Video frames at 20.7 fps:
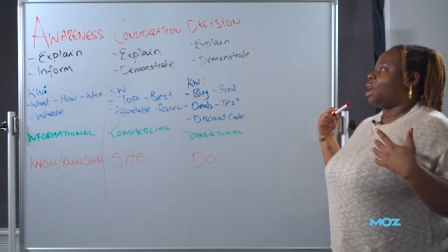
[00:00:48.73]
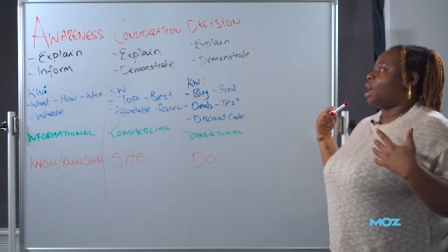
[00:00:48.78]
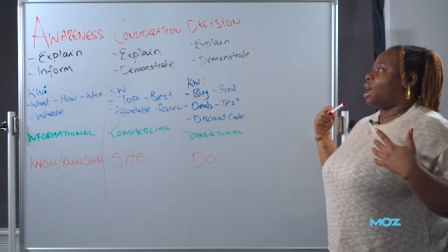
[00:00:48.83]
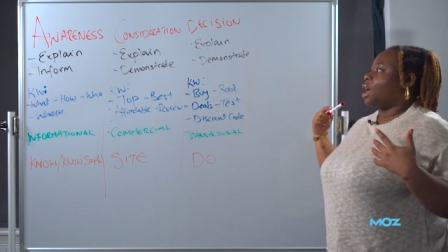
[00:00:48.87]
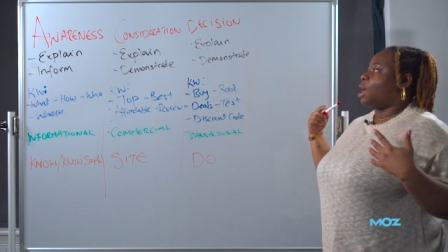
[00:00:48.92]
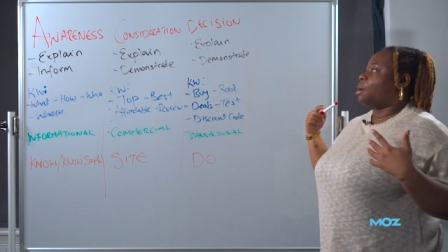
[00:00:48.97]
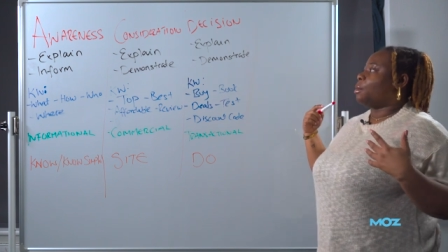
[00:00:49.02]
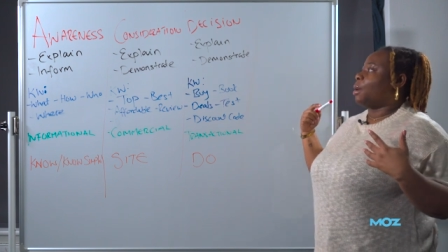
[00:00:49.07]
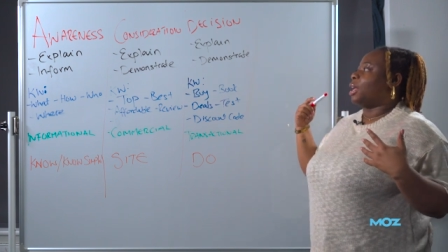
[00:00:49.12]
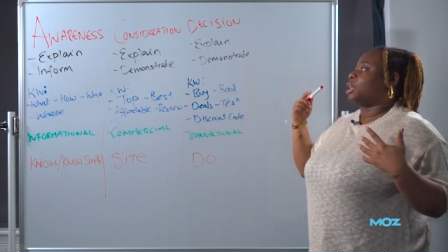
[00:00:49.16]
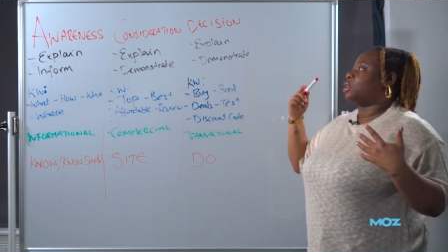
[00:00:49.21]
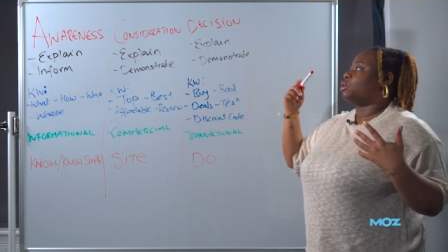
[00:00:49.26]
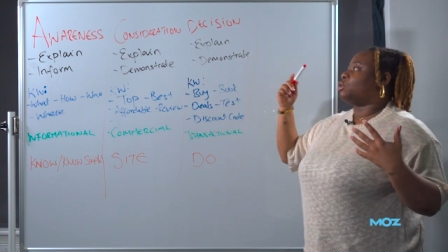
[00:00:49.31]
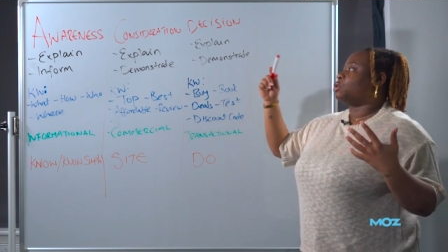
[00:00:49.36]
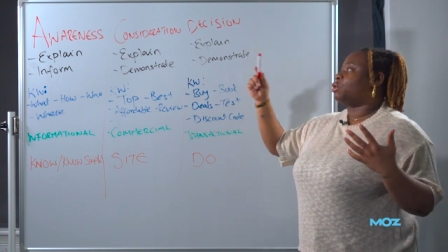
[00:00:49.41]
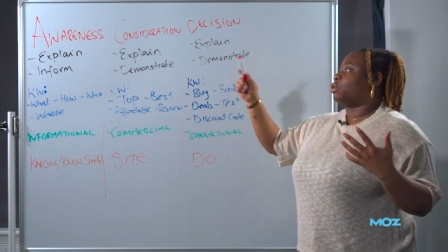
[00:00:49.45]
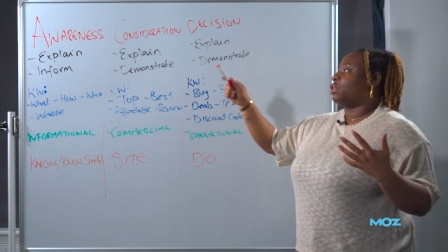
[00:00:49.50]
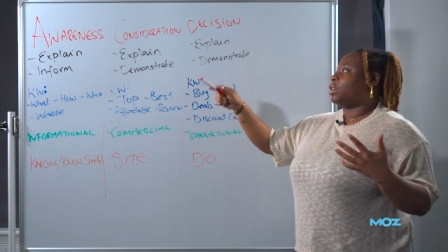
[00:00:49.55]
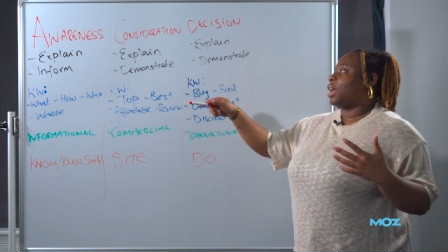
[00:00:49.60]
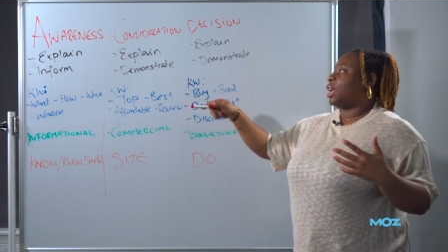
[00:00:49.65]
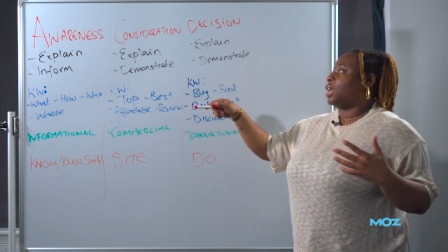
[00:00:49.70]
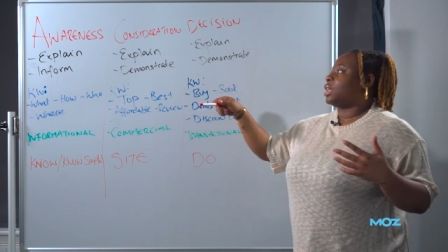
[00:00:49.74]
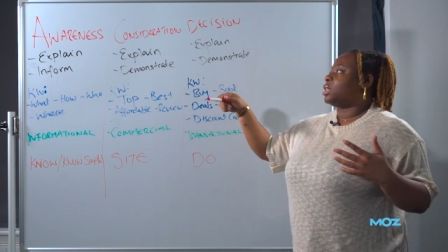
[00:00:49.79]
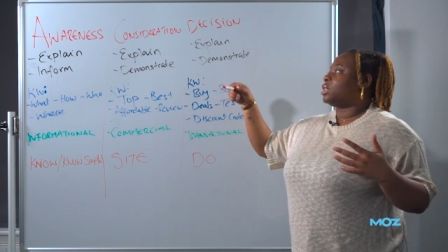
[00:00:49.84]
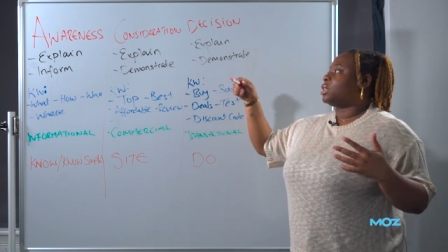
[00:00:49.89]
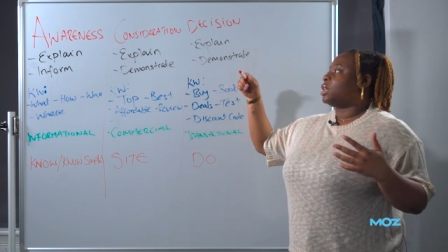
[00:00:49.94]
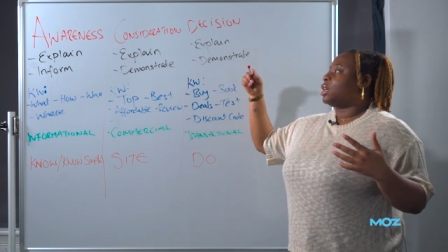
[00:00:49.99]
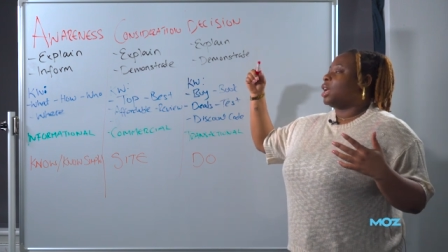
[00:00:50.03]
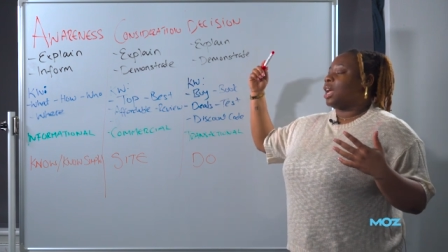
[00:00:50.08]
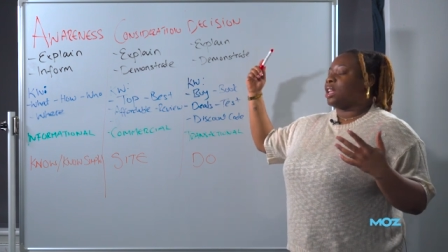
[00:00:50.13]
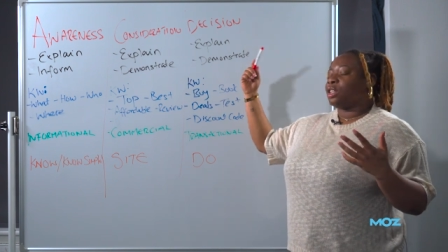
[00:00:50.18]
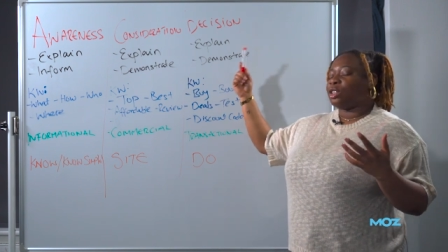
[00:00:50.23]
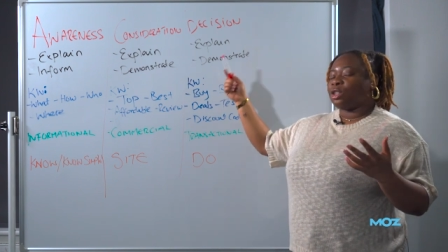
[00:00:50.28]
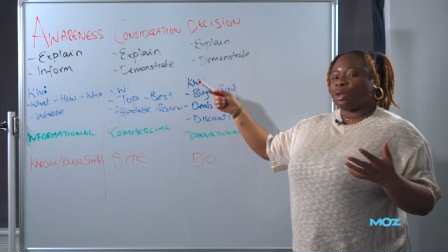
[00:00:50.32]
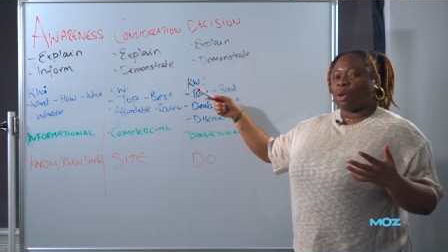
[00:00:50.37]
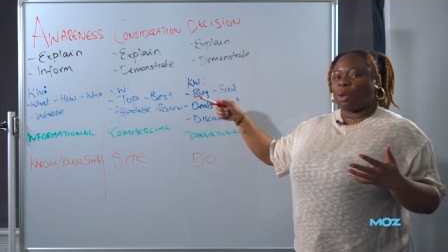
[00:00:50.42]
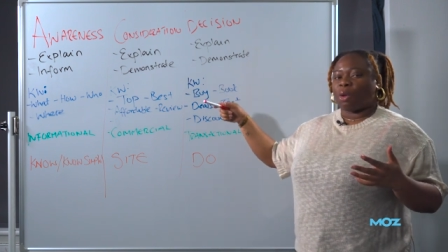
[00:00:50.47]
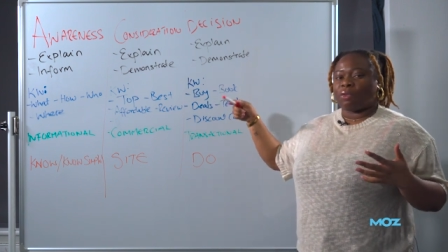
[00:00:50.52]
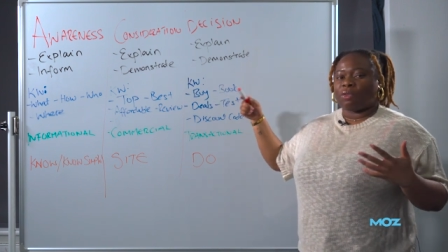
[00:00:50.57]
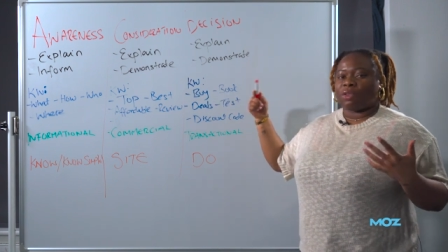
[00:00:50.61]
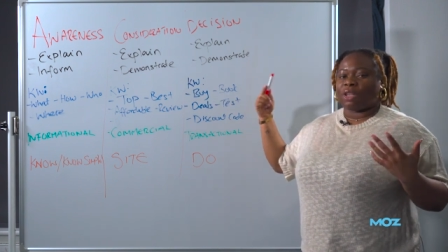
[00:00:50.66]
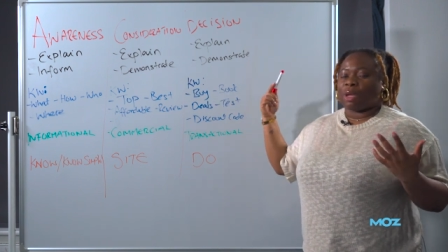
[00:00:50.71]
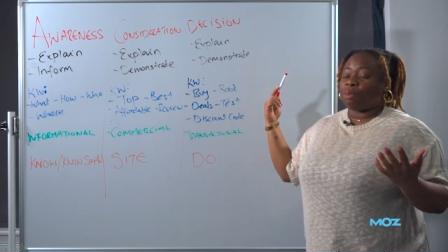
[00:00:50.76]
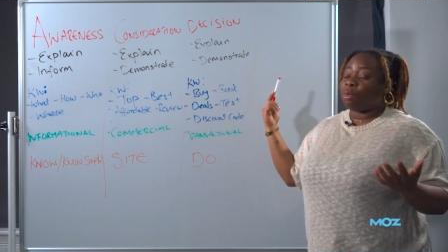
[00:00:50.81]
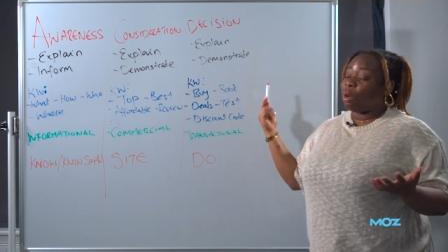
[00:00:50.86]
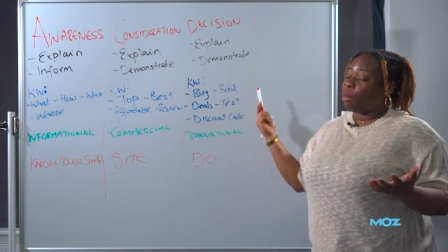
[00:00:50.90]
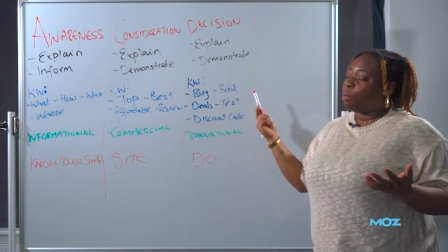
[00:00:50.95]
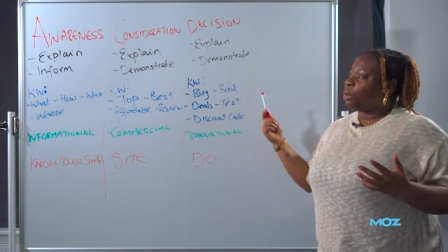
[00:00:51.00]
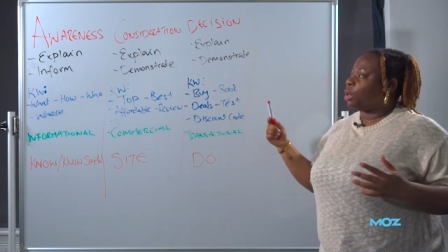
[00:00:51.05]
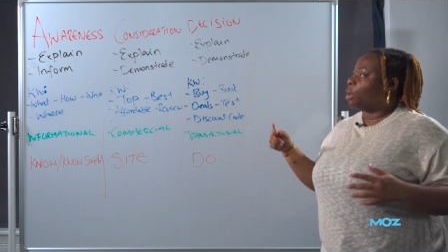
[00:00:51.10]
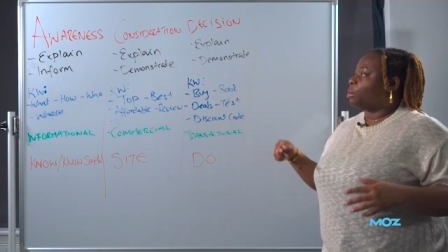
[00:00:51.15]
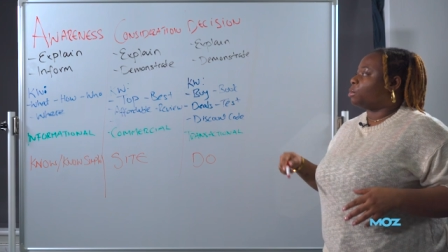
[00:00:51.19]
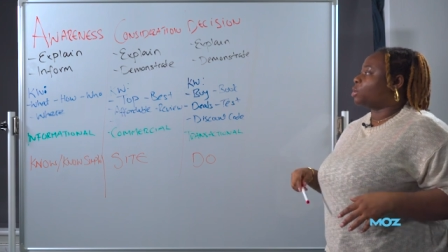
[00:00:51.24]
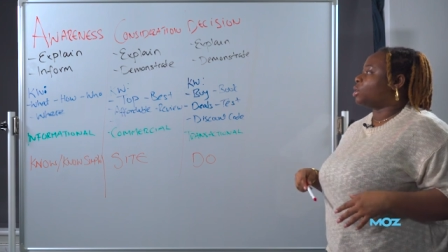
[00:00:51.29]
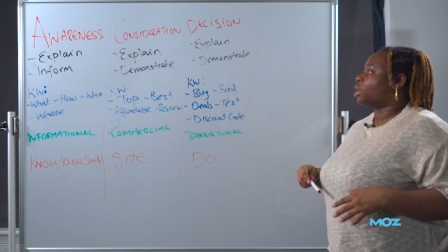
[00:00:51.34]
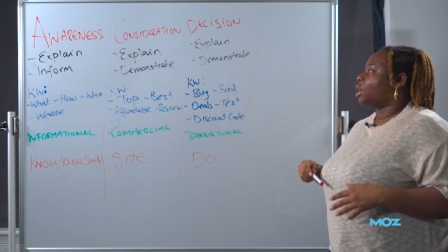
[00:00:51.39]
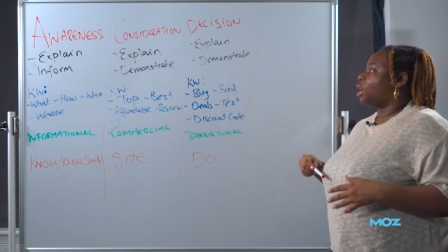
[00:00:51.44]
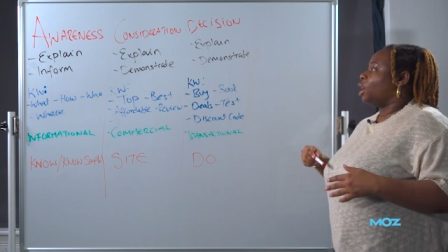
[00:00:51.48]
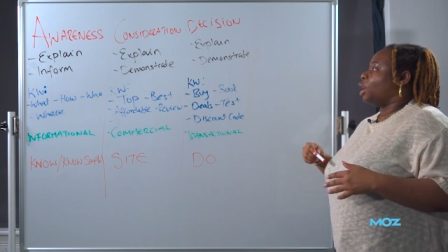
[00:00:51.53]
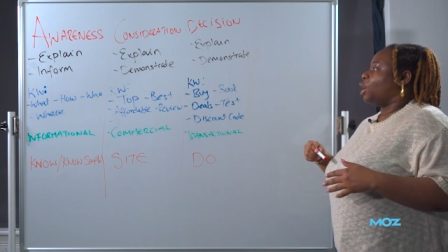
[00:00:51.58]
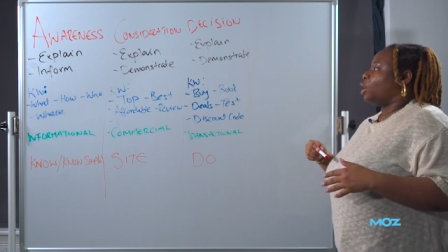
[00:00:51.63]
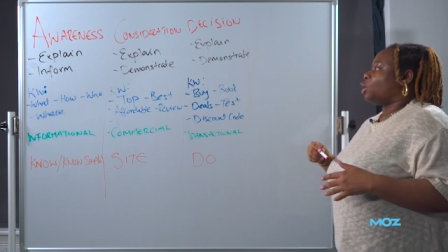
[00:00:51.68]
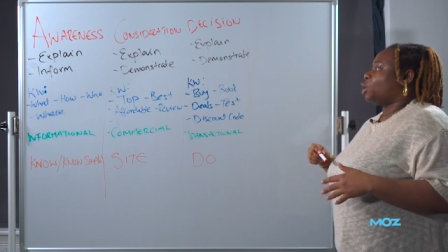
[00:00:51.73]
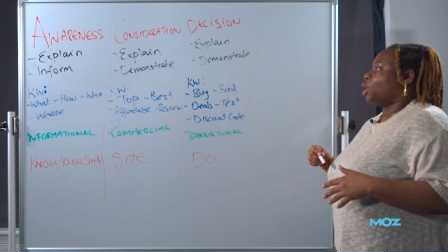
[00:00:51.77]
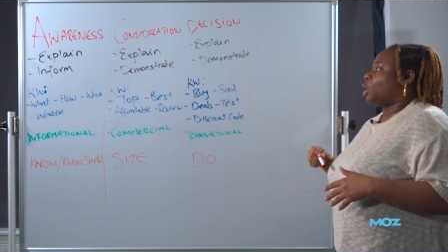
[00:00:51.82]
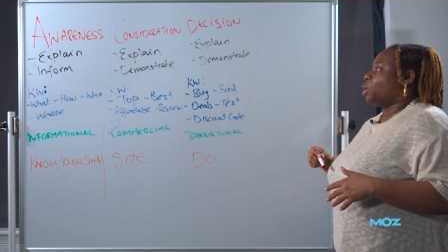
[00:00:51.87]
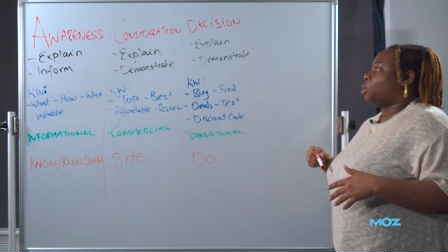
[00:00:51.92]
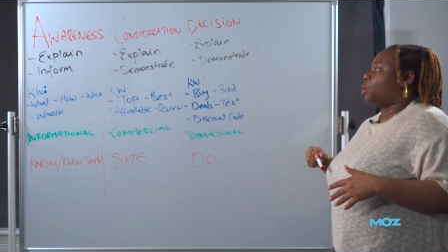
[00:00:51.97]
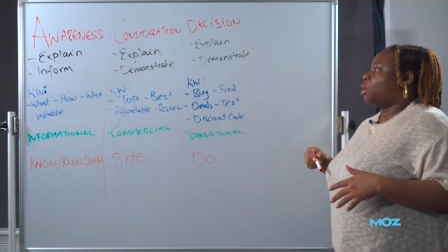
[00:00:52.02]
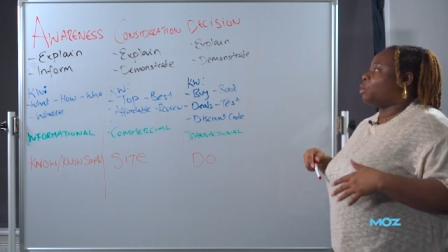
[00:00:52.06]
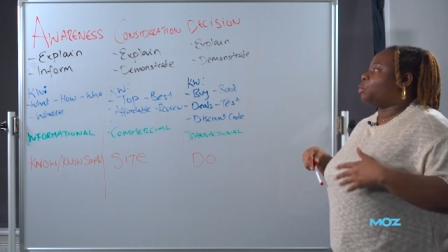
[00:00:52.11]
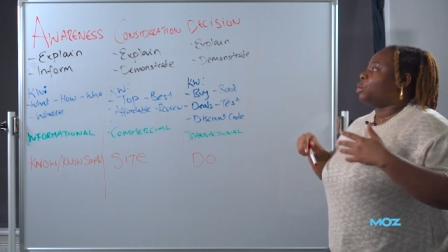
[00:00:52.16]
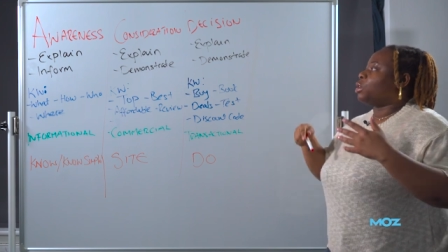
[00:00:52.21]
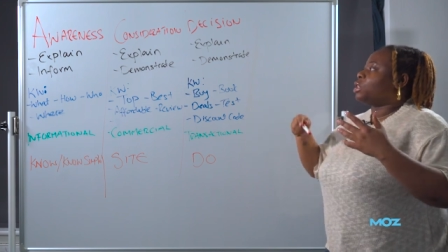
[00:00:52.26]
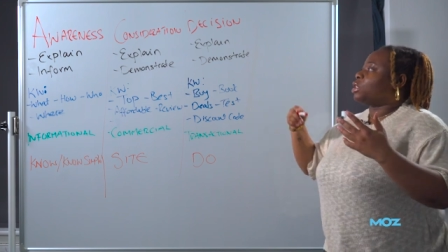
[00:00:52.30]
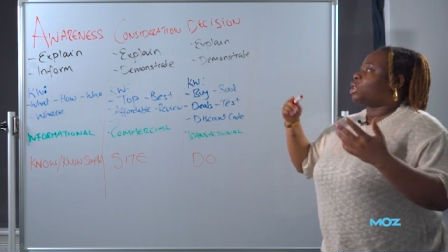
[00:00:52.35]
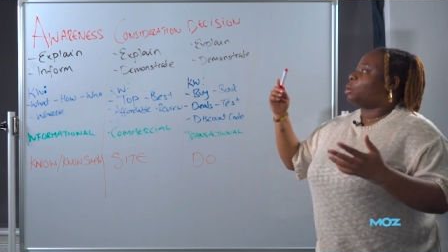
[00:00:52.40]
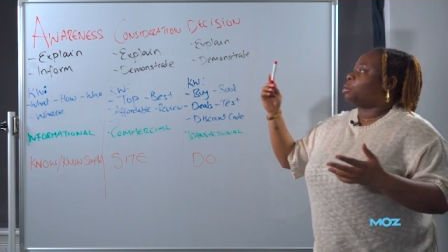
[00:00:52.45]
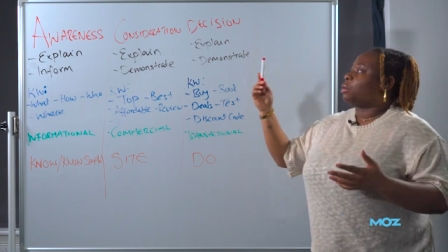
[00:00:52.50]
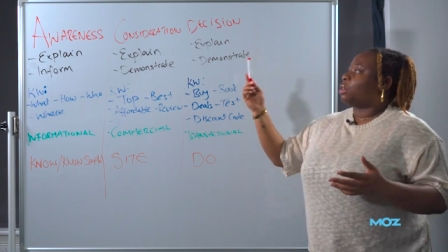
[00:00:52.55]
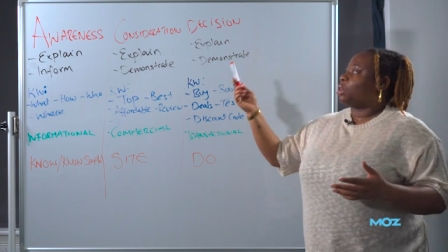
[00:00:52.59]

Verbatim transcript: and create and solve their problems. So if we start